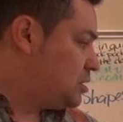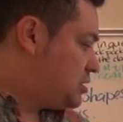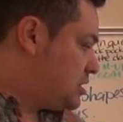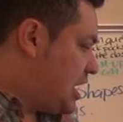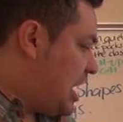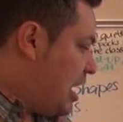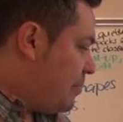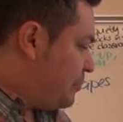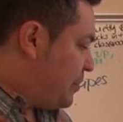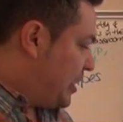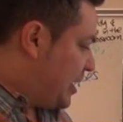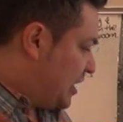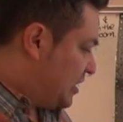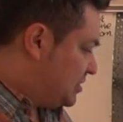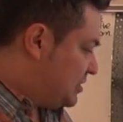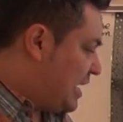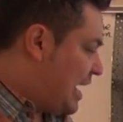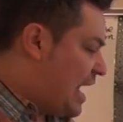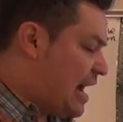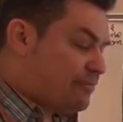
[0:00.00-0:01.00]
Top,
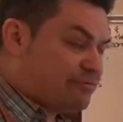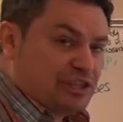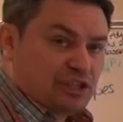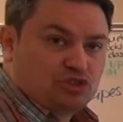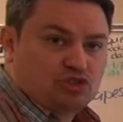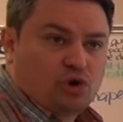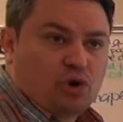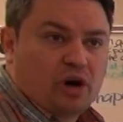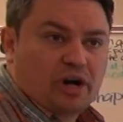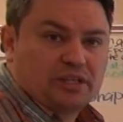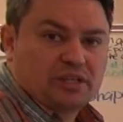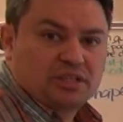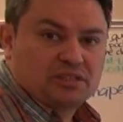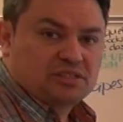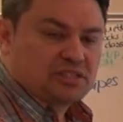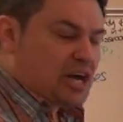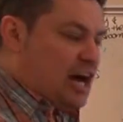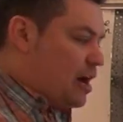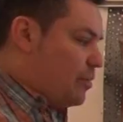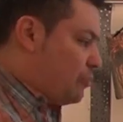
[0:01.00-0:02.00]
because I have the drawing on
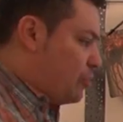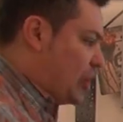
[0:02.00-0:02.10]
top,